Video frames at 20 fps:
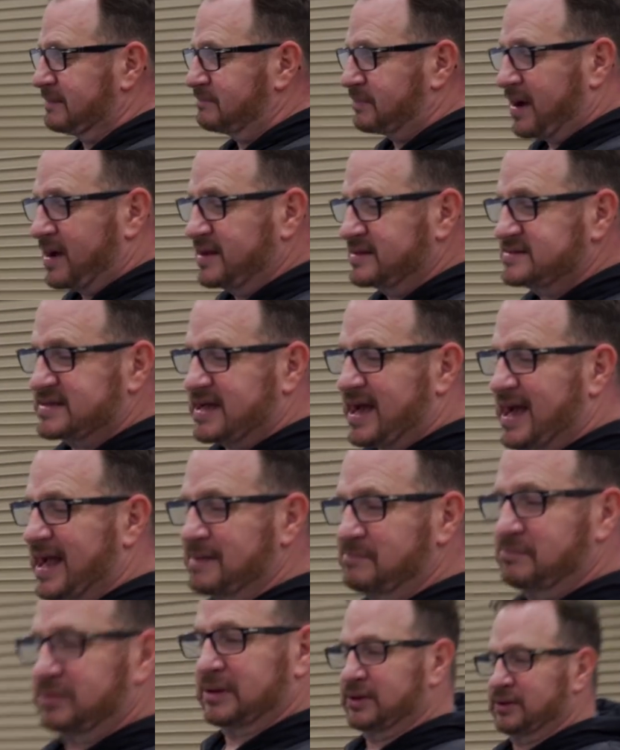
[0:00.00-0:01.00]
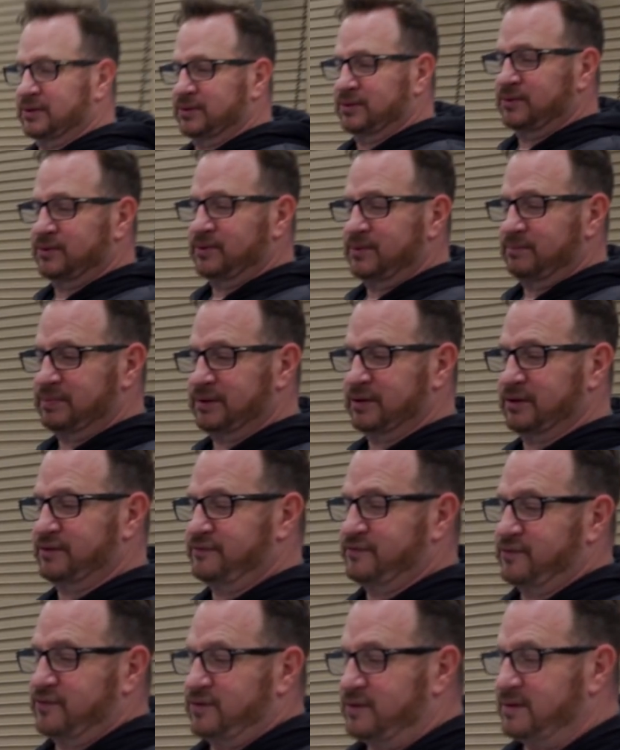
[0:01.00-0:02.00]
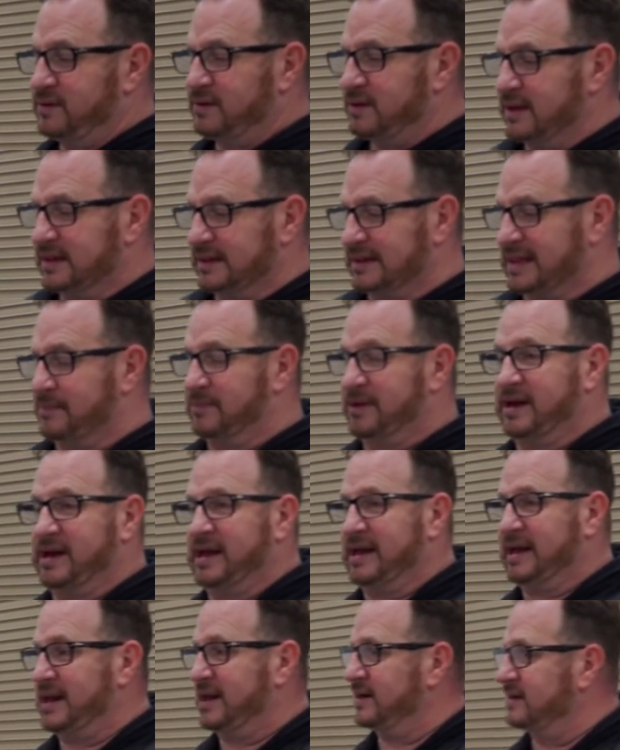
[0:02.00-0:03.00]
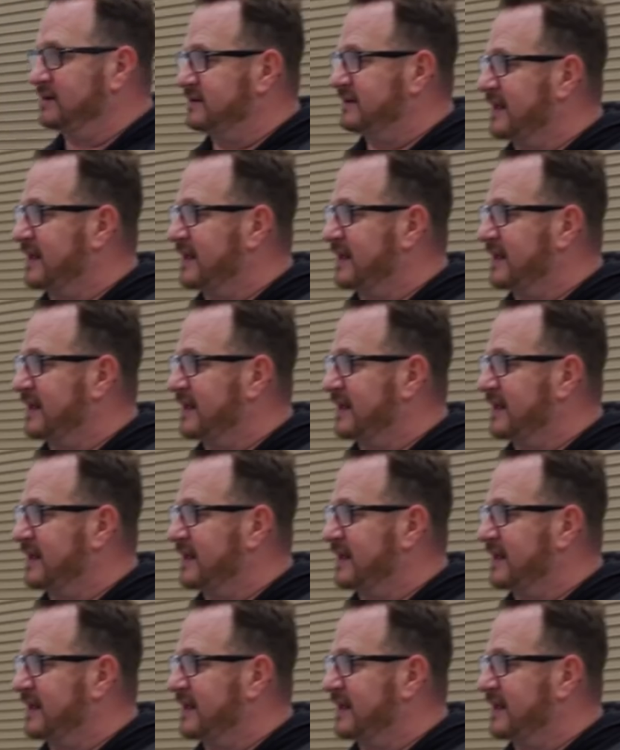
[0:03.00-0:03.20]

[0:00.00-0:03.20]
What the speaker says: bonsai blue, beautiful Lamborghini